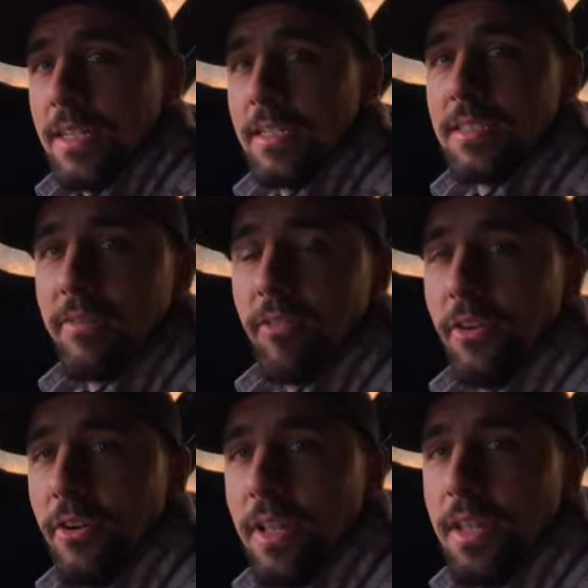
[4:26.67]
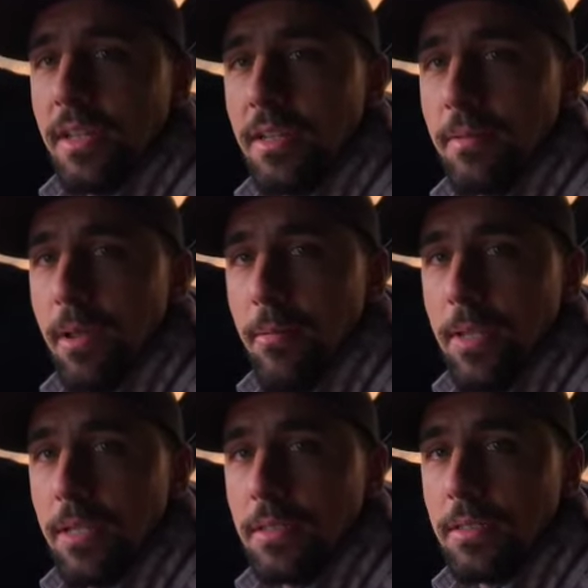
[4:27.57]
7:30 maybe.
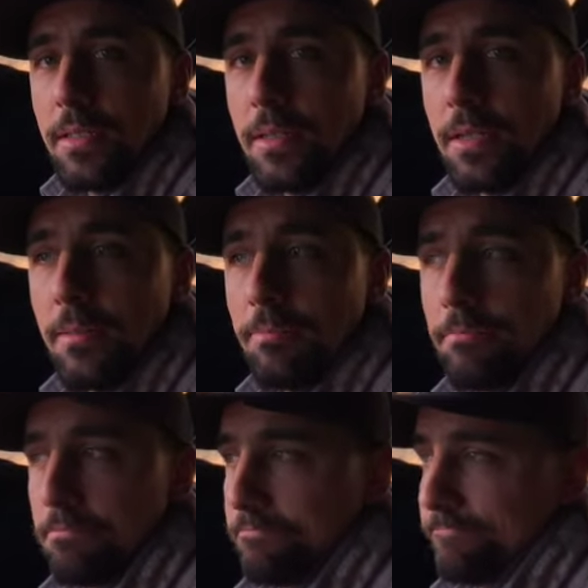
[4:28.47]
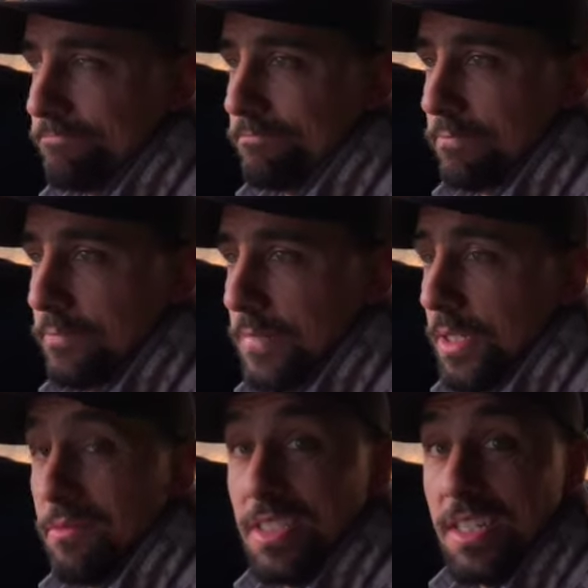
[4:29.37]
I
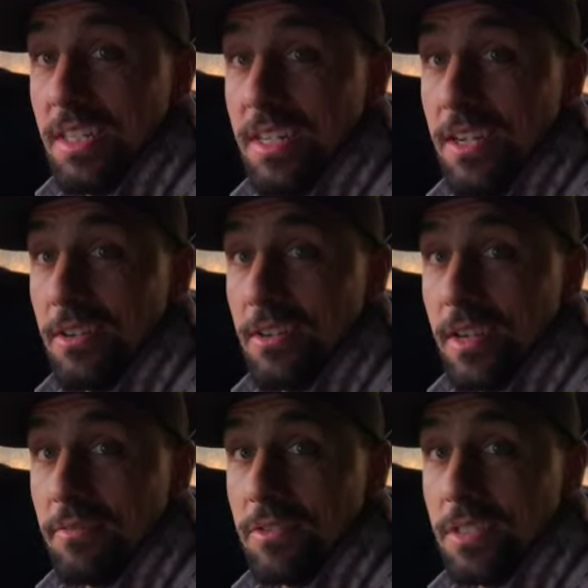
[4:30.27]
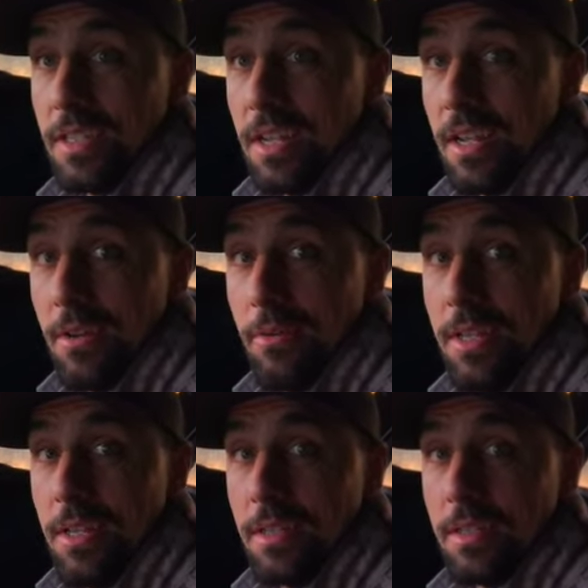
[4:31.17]
haven't seen a deer, haven't seen a
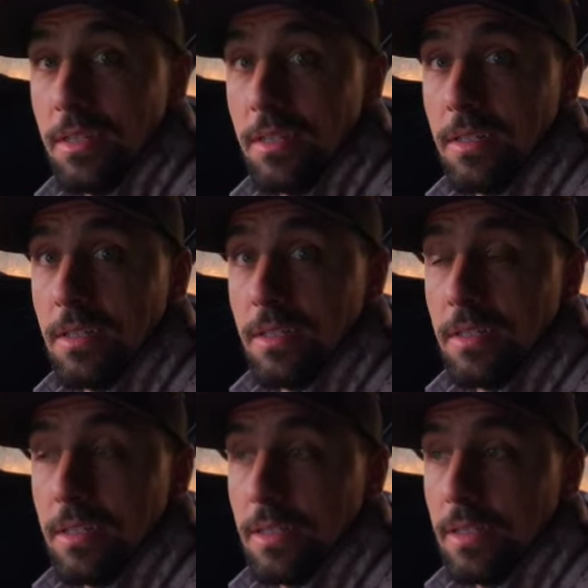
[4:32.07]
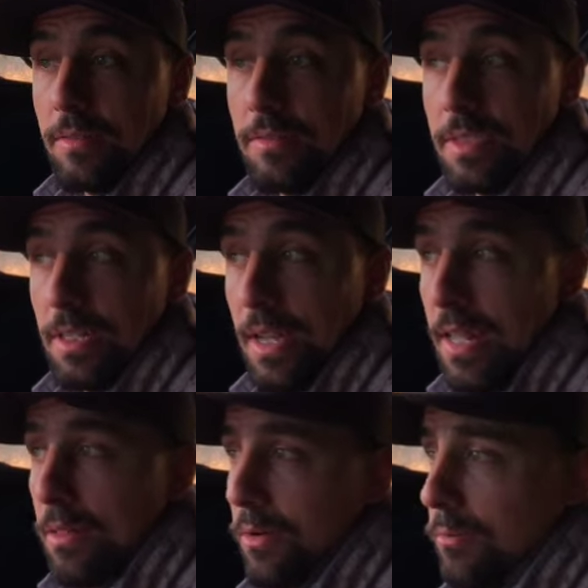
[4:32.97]
coyote, haven't seen an
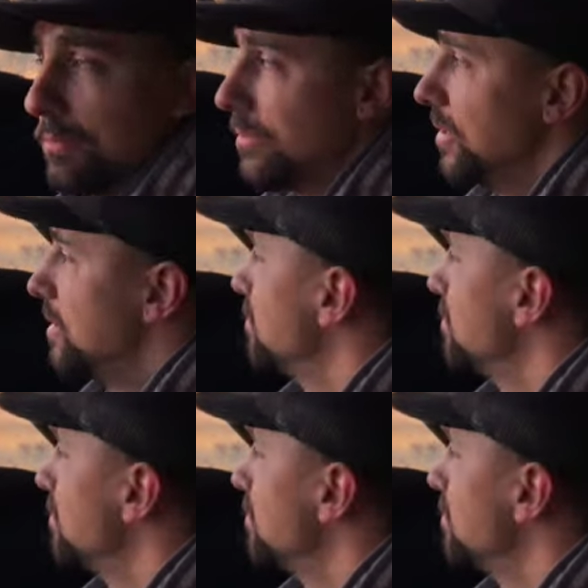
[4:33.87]
antelope, just